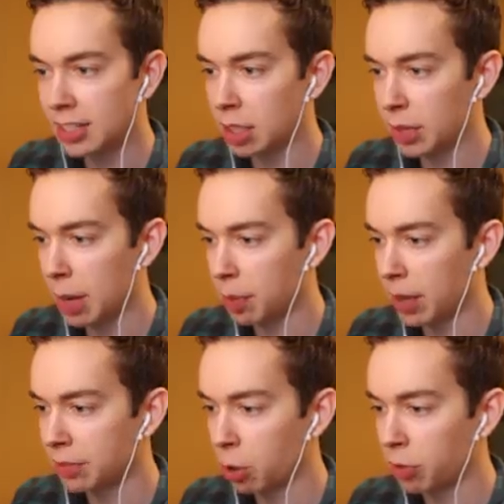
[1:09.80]
Is somebody up on
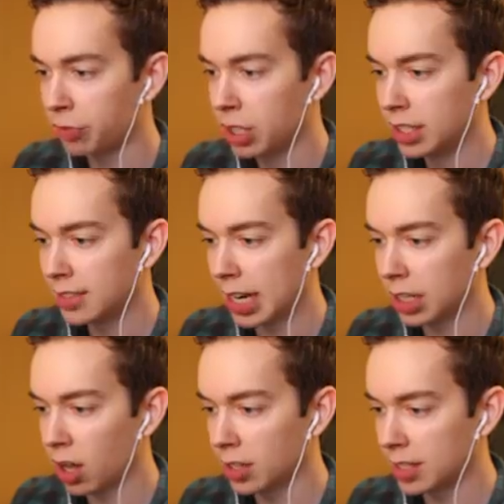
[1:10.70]
my roof?
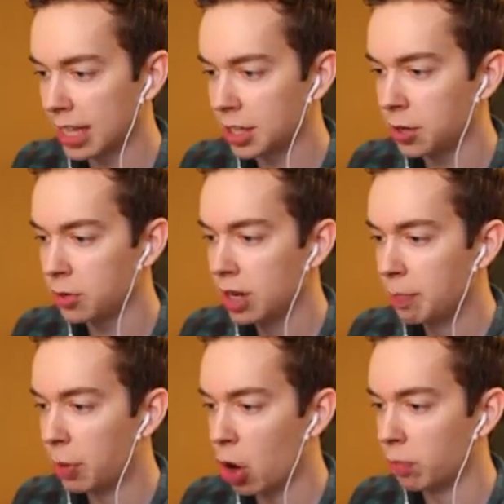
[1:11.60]
Santa Claus, is that you?
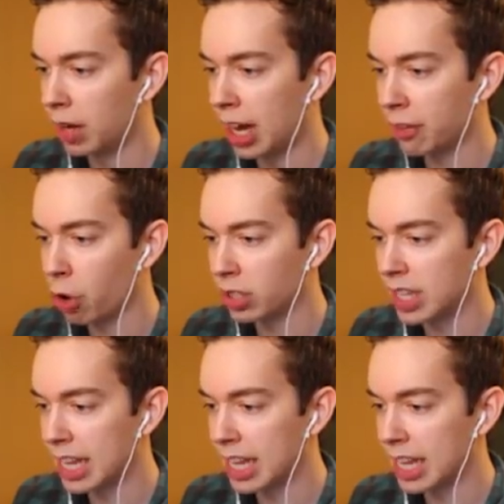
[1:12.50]
Boom! I have always